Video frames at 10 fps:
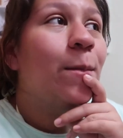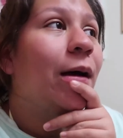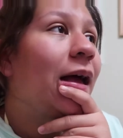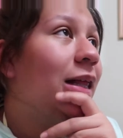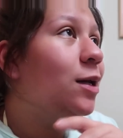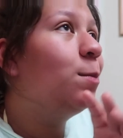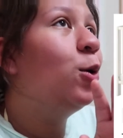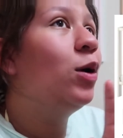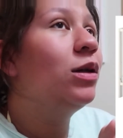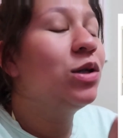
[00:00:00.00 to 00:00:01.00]
I ended up
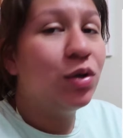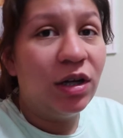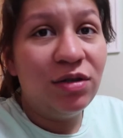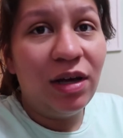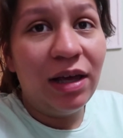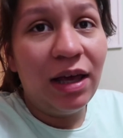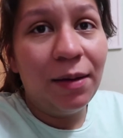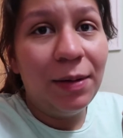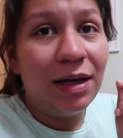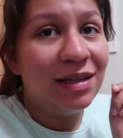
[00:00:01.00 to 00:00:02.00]
going straight to
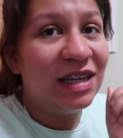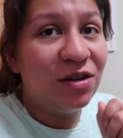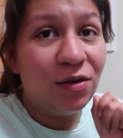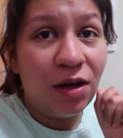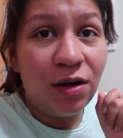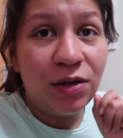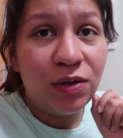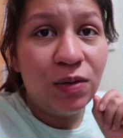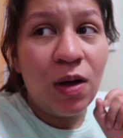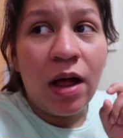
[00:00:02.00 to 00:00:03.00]
Ikea because they no longer
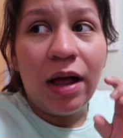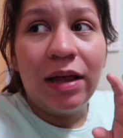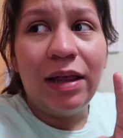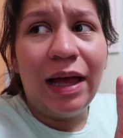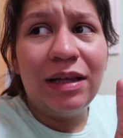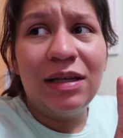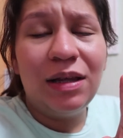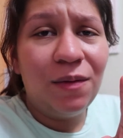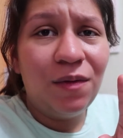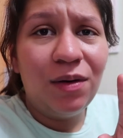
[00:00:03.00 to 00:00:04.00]
do like
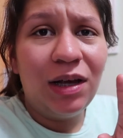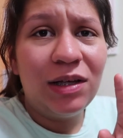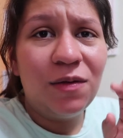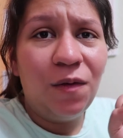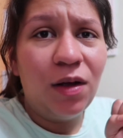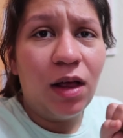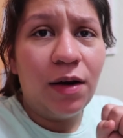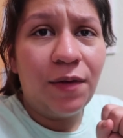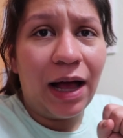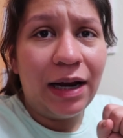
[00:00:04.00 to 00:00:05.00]
deliveries for a lot
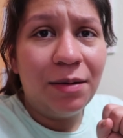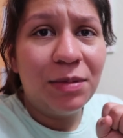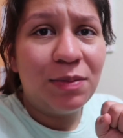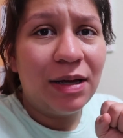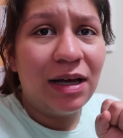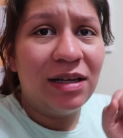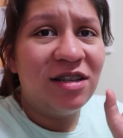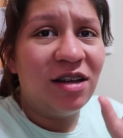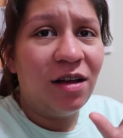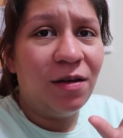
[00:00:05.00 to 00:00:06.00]
of items
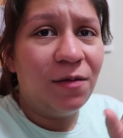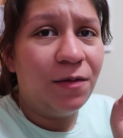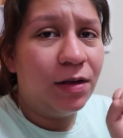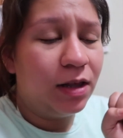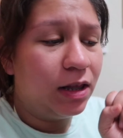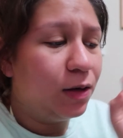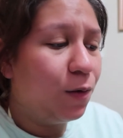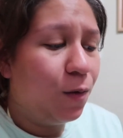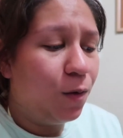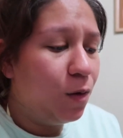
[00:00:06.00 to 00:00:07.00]
because of the
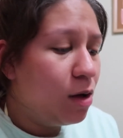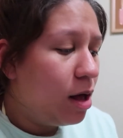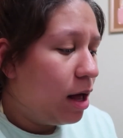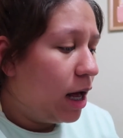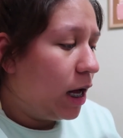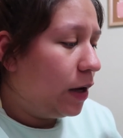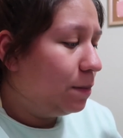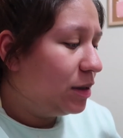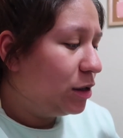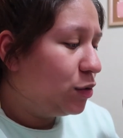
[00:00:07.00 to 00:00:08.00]
whole
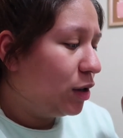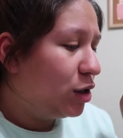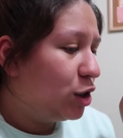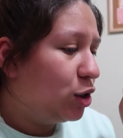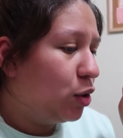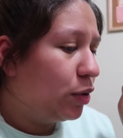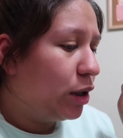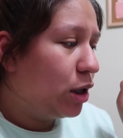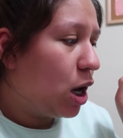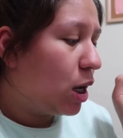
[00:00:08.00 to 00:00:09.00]
situations
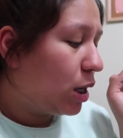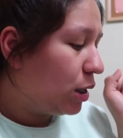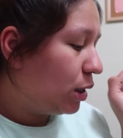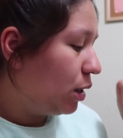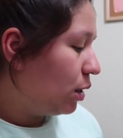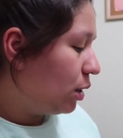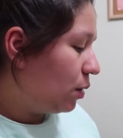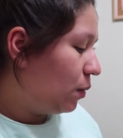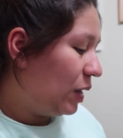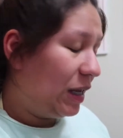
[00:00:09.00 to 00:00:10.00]
going on
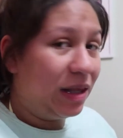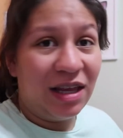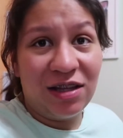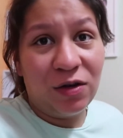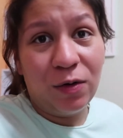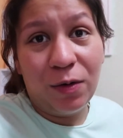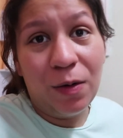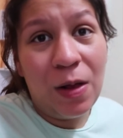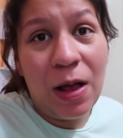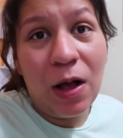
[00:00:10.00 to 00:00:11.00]
with this whole
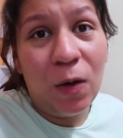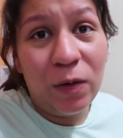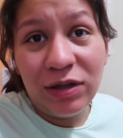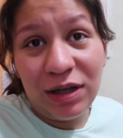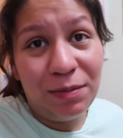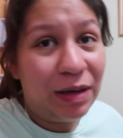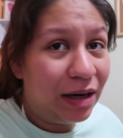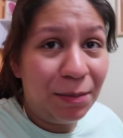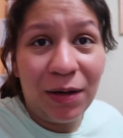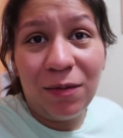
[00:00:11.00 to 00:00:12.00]
quarantine,
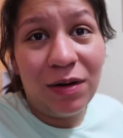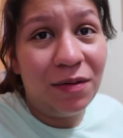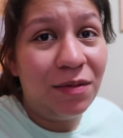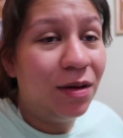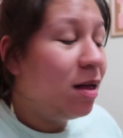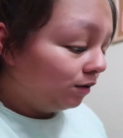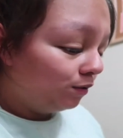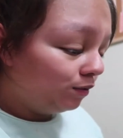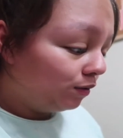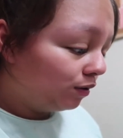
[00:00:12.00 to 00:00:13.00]
pandemic, whatever.
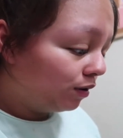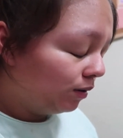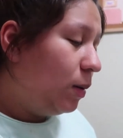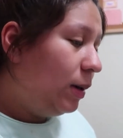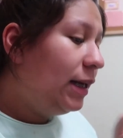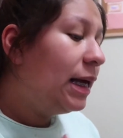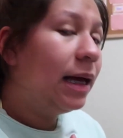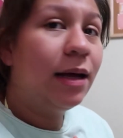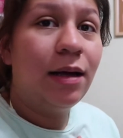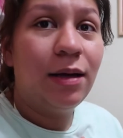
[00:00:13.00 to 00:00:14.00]
Whew.
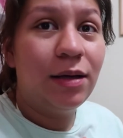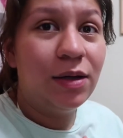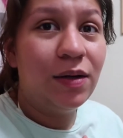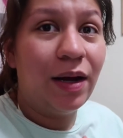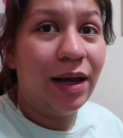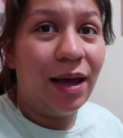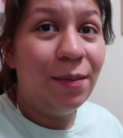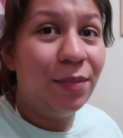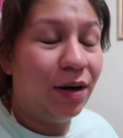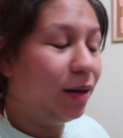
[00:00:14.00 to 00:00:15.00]
Slow down,
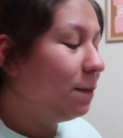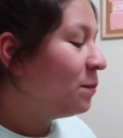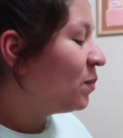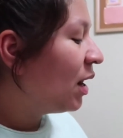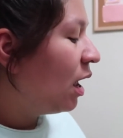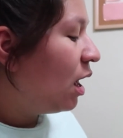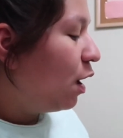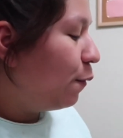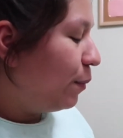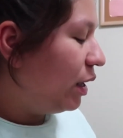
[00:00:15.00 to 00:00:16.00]
can't breathe.
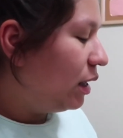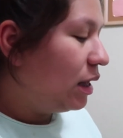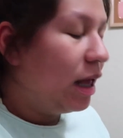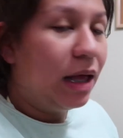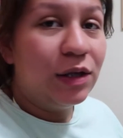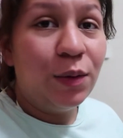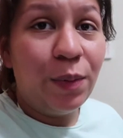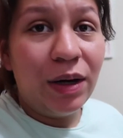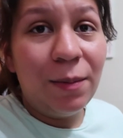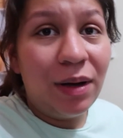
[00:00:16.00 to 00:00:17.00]
But so
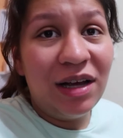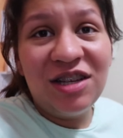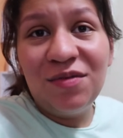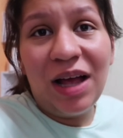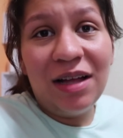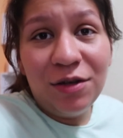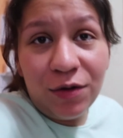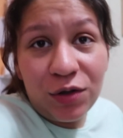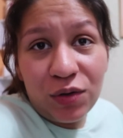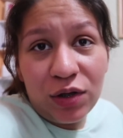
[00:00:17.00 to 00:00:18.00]
pretty much we had to
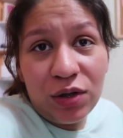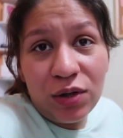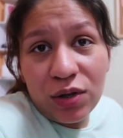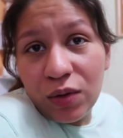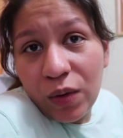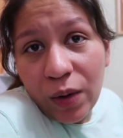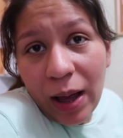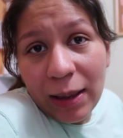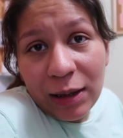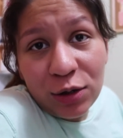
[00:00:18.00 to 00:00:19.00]
go straight to the store,
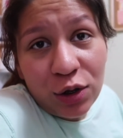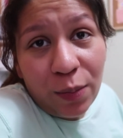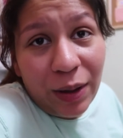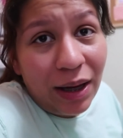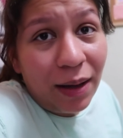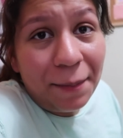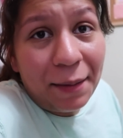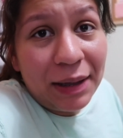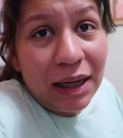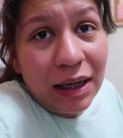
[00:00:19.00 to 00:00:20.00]
and there's no pickup
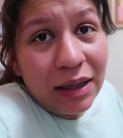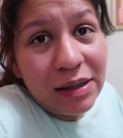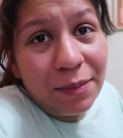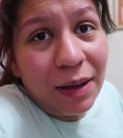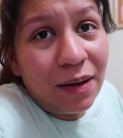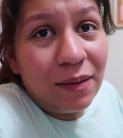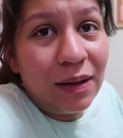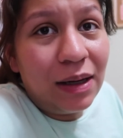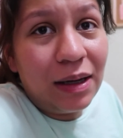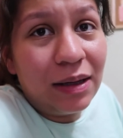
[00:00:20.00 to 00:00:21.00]
because
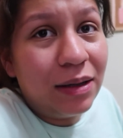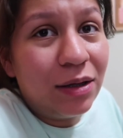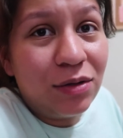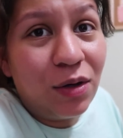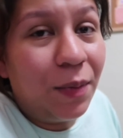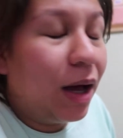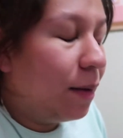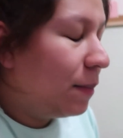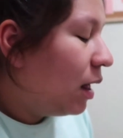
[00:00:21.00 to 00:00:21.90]
apparently there's no pickup.